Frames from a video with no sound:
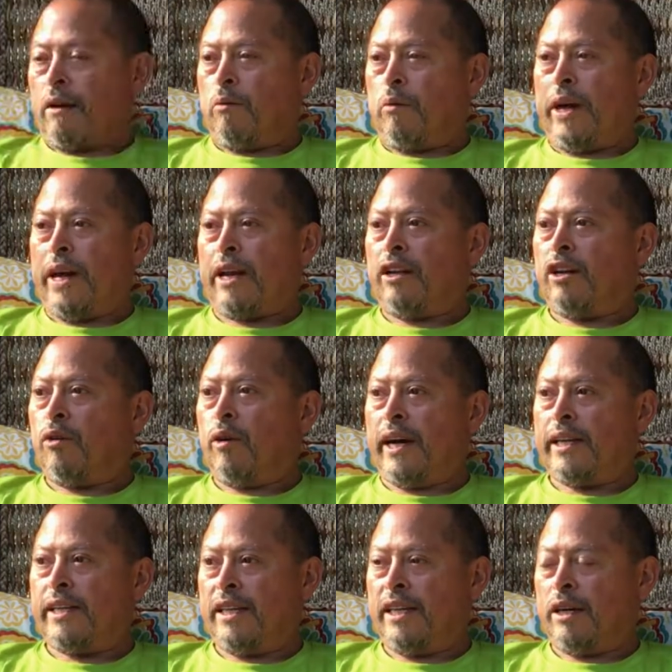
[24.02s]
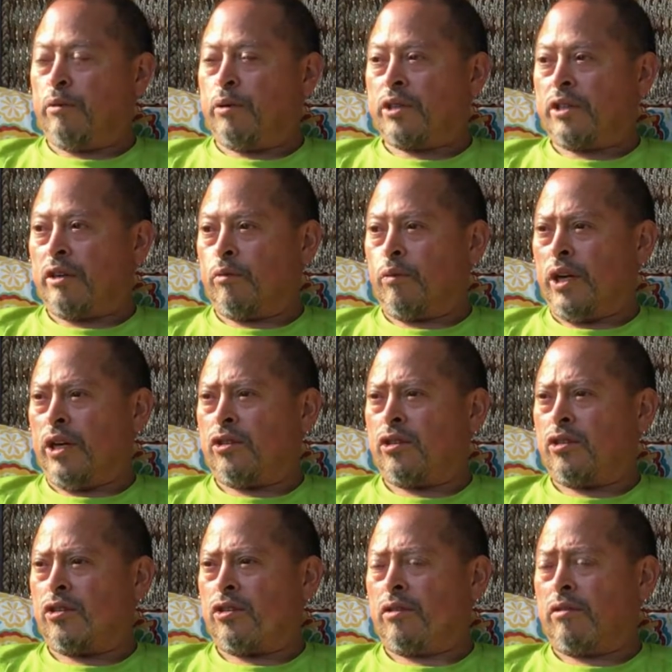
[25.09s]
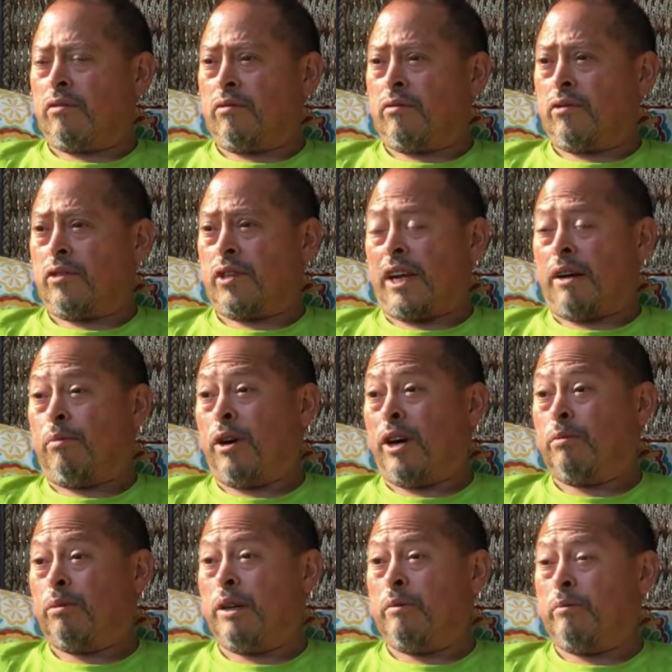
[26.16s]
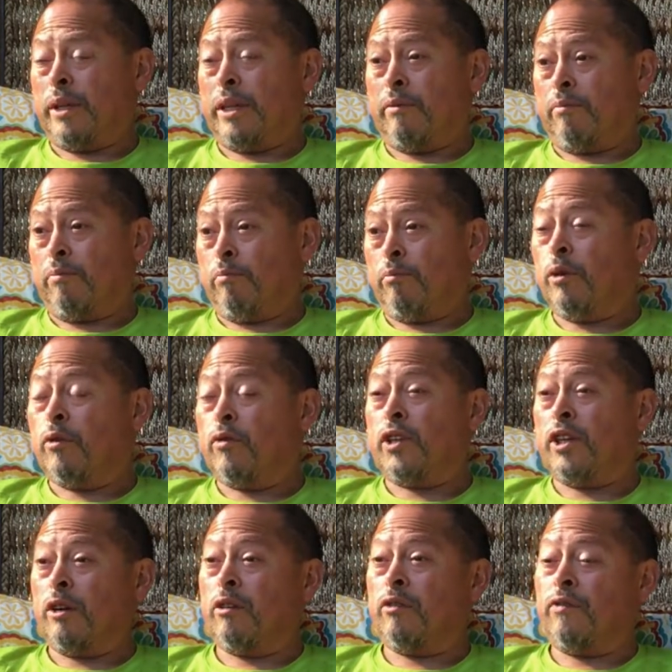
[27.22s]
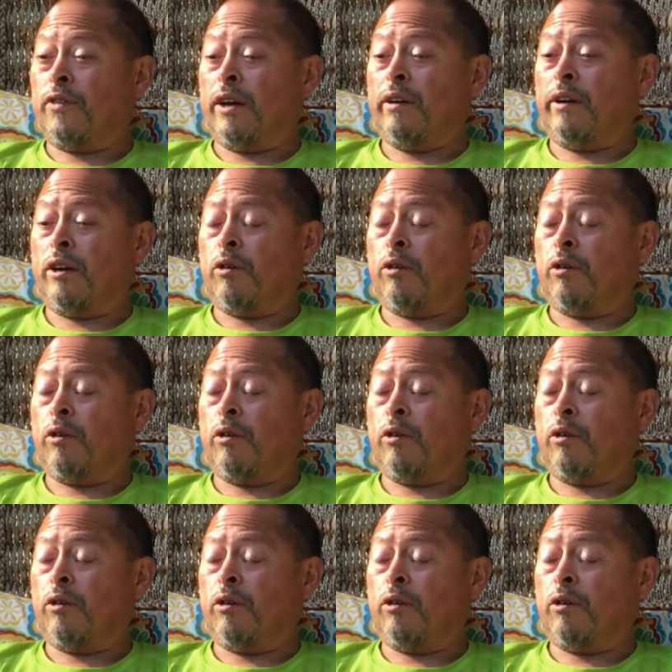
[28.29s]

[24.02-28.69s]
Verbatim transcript: We had no idea it was going to reach Santa Barbara, but it moved here fairly